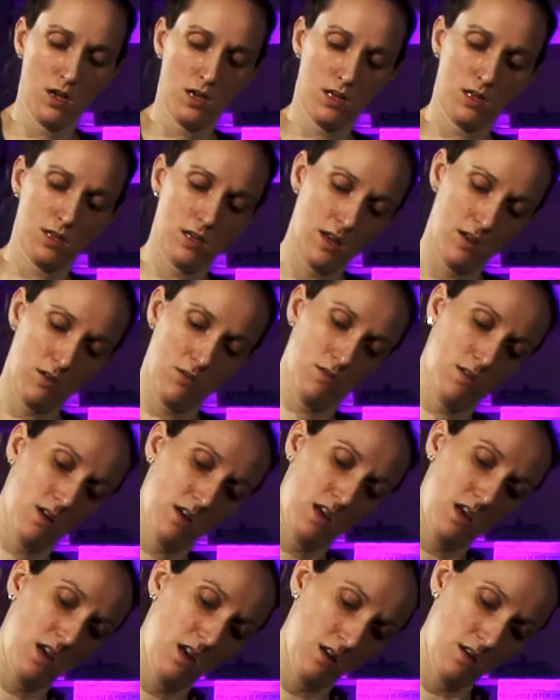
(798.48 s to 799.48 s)
Now
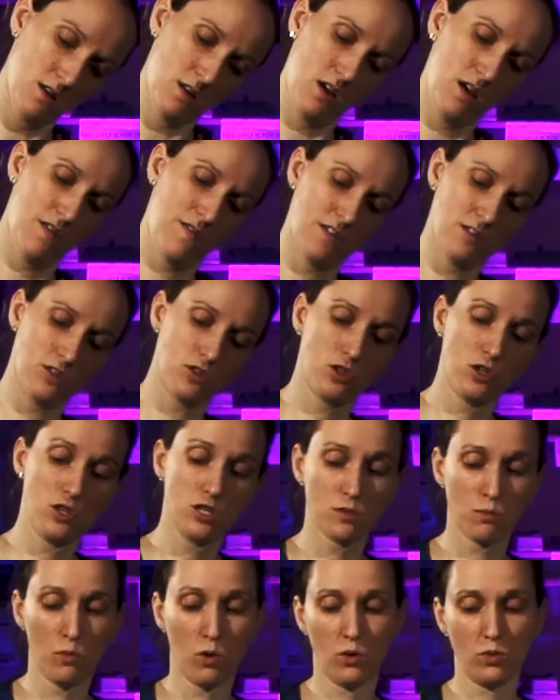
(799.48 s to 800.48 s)
again, if it's too
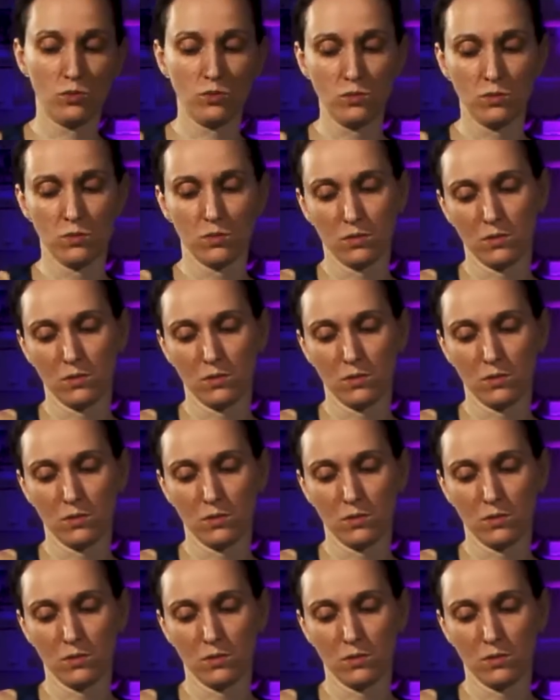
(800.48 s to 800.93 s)
small,